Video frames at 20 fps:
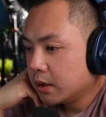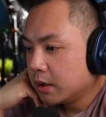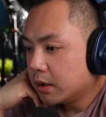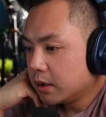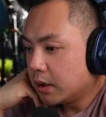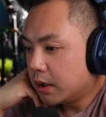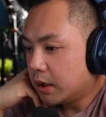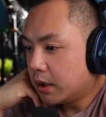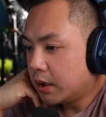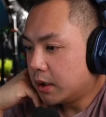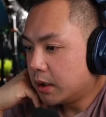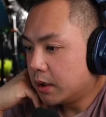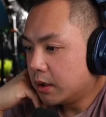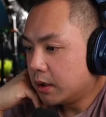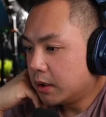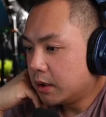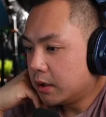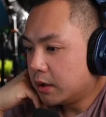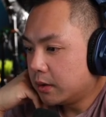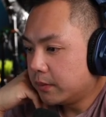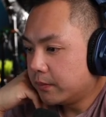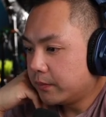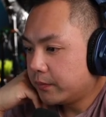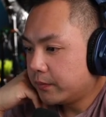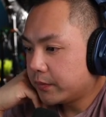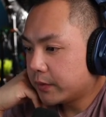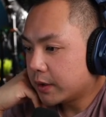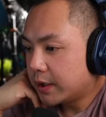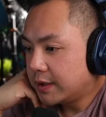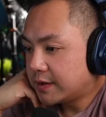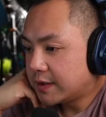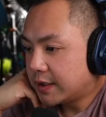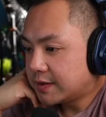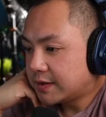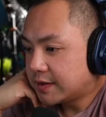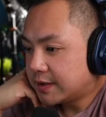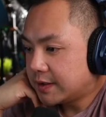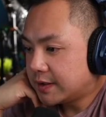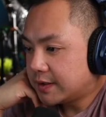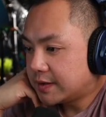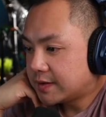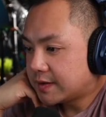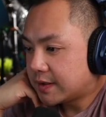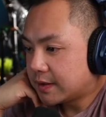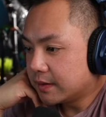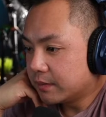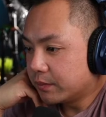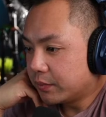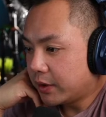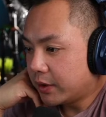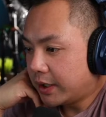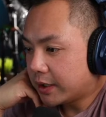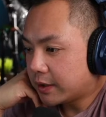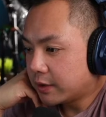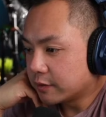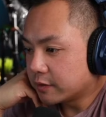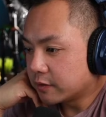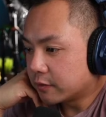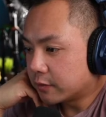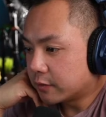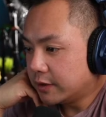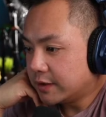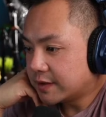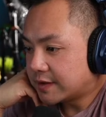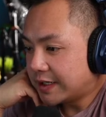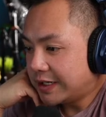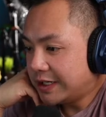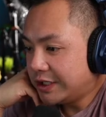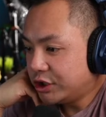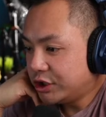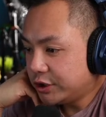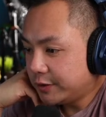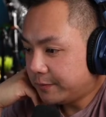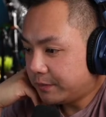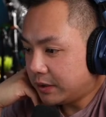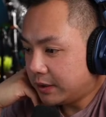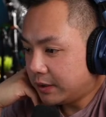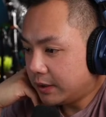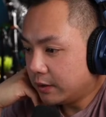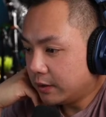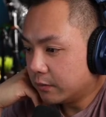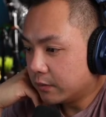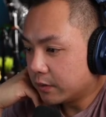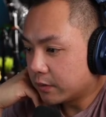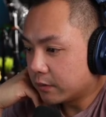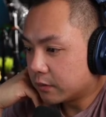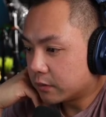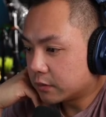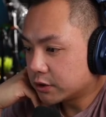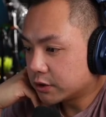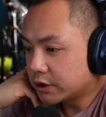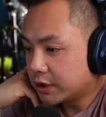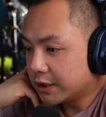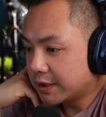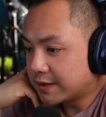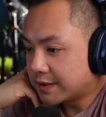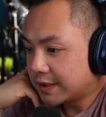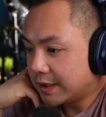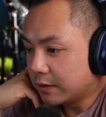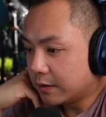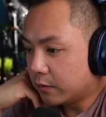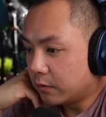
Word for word: Um, High Tides is the black notorious A G P with orange guts and